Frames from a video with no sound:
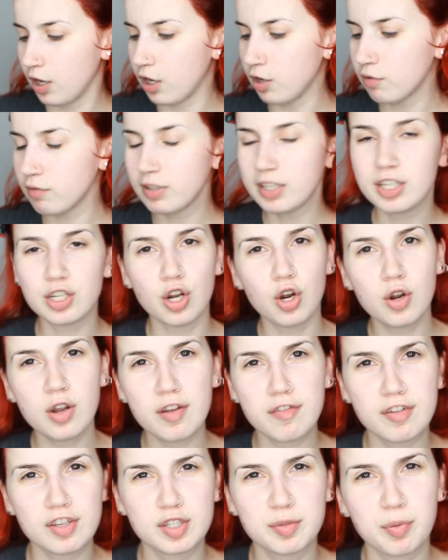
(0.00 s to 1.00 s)
I don't really know
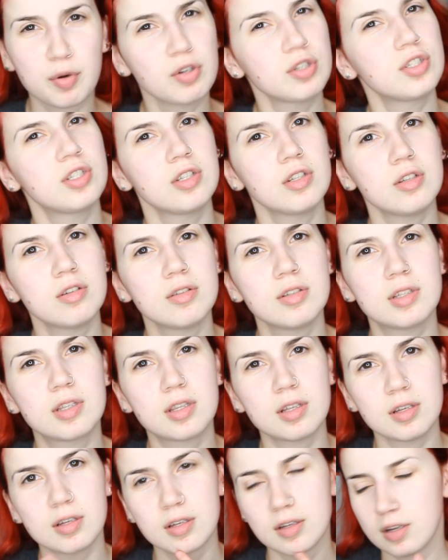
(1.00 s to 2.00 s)
if you're supposed to use
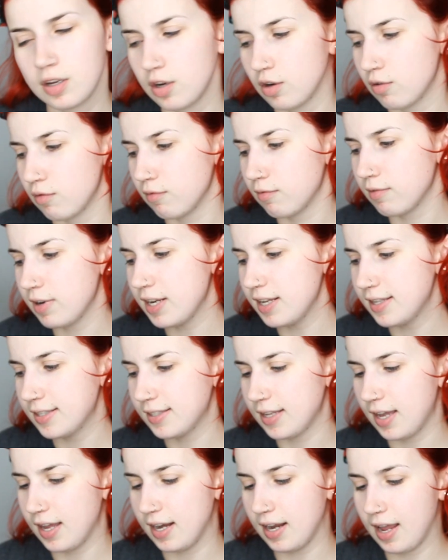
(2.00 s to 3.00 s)
the
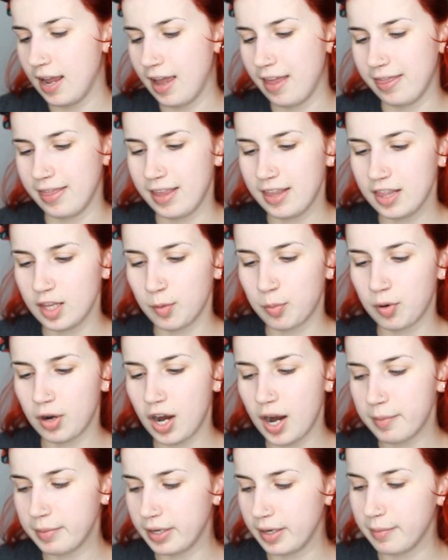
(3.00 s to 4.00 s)
reset and then the
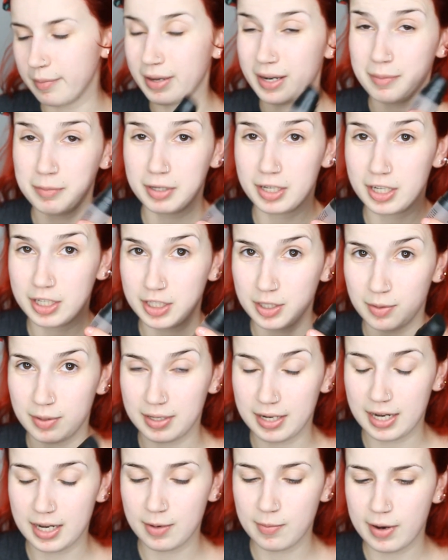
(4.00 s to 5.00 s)
primer, but I'm gonna do
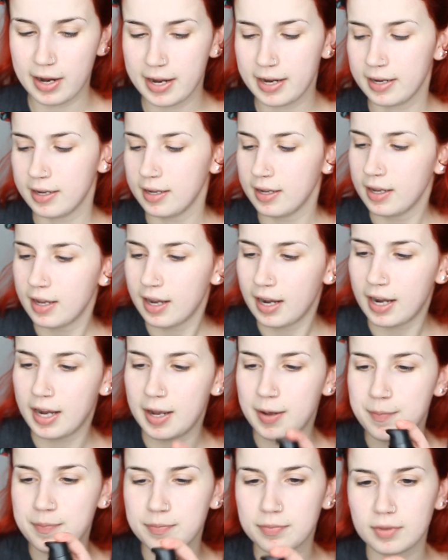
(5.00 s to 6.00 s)
it anyway.
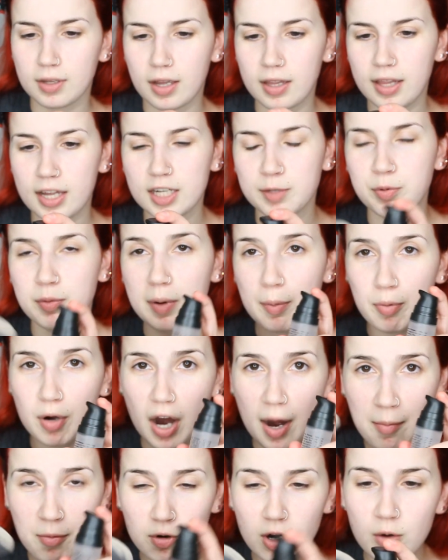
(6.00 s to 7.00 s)
I like to put my
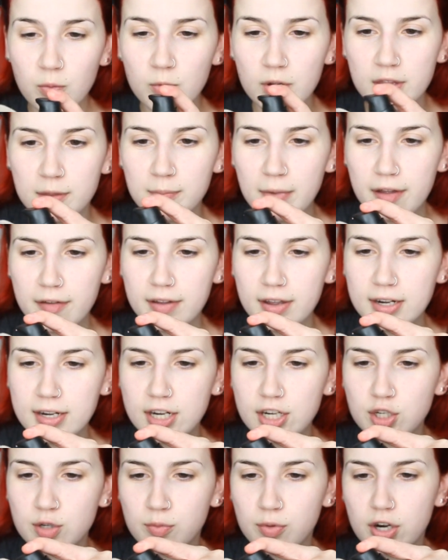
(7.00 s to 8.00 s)
primer on with my
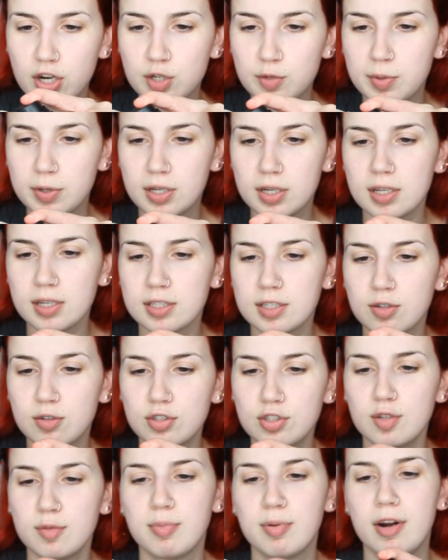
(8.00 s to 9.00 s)
foundation brush because it
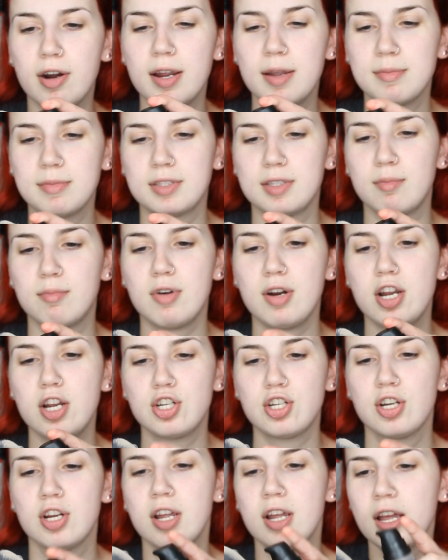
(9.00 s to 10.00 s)
also primes the
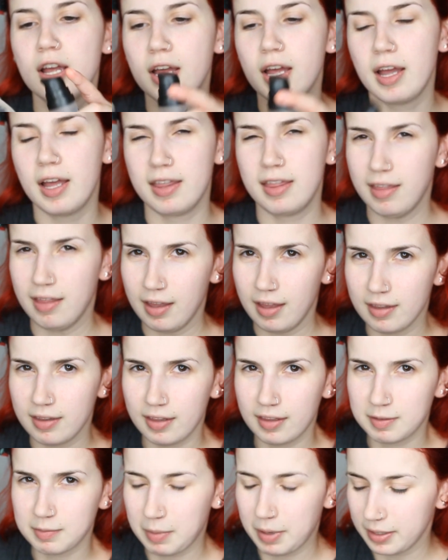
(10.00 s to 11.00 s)
brush. I think
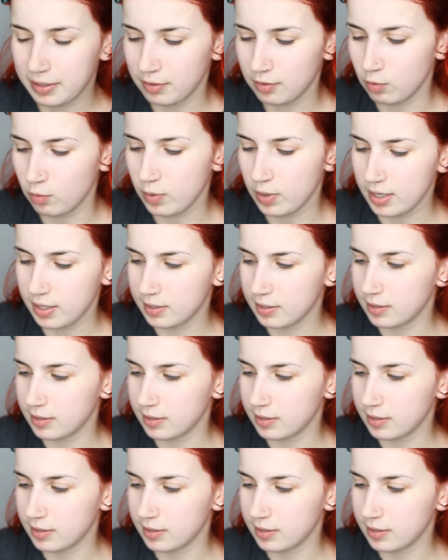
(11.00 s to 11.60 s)
that's my little weird